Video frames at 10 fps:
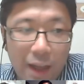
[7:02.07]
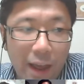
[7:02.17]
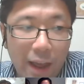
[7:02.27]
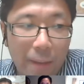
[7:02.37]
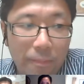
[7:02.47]

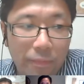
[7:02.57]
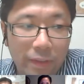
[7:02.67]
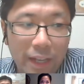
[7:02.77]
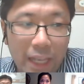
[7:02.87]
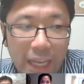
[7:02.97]

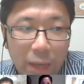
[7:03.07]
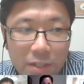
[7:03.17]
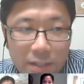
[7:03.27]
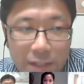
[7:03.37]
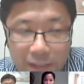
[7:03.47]
and
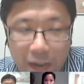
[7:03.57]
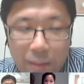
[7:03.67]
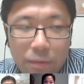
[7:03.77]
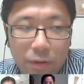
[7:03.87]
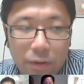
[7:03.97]
it was
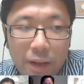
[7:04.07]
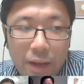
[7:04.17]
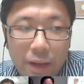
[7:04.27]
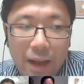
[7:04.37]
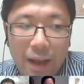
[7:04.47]
December,
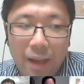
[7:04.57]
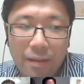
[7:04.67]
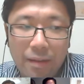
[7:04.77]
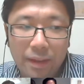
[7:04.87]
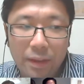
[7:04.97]

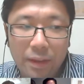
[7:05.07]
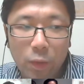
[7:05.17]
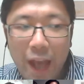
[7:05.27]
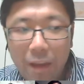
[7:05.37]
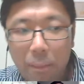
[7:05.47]
and
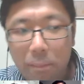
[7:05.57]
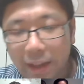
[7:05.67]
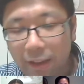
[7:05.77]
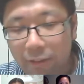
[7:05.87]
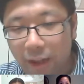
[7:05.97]
we had a
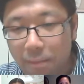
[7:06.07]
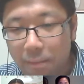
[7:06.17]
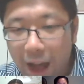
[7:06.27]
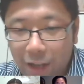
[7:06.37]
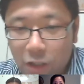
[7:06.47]
big event
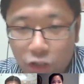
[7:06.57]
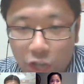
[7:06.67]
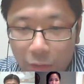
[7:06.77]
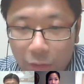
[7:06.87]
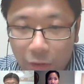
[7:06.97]
back in
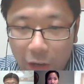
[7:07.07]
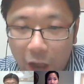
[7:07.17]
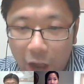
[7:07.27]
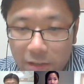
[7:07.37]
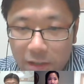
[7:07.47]
January
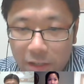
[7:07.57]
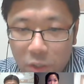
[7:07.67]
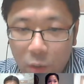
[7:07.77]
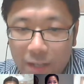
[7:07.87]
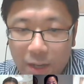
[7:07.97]
in
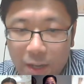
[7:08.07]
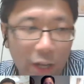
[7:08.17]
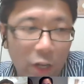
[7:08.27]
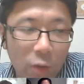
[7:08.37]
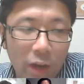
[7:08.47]
Austin. So I said,
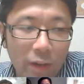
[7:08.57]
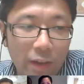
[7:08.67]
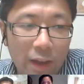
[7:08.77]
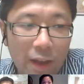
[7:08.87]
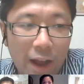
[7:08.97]
okay, you know what,
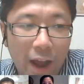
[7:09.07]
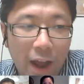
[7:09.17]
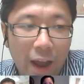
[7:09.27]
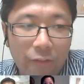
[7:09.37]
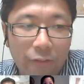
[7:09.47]

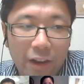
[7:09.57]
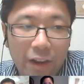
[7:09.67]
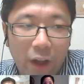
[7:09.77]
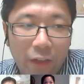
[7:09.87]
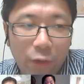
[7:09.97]
I
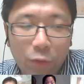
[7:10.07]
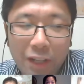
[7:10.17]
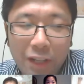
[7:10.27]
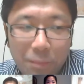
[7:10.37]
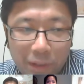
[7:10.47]
don't
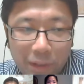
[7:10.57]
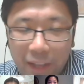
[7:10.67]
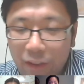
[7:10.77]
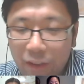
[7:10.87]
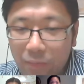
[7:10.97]
really
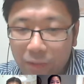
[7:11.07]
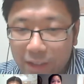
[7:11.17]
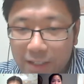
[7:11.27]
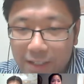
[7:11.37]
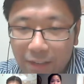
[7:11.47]
believe in
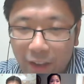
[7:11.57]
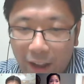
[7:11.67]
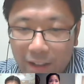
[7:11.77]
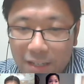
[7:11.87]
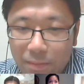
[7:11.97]
these
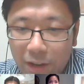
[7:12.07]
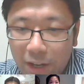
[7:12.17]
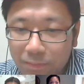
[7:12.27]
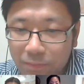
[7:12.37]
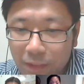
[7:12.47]
events,
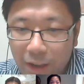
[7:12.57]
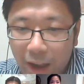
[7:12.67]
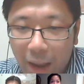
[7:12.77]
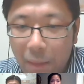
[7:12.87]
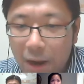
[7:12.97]
but
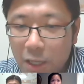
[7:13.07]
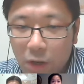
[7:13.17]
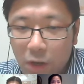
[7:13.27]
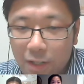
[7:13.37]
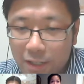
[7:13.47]
I might
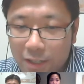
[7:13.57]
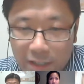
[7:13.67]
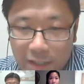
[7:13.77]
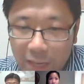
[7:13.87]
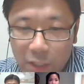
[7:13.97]
as well
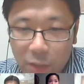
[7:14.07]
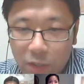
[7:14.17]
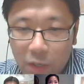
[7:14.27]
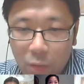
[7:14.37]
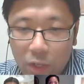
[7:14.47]
just see
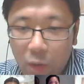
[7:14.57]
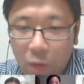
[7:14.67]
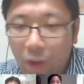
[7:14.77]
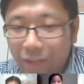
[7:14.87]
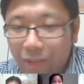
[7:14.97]

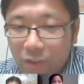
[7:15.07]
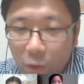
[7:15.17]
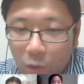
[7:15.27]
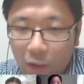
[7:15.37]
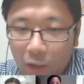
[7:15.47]
what
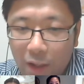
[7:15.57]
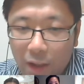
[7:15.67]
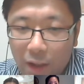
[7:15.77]
this whole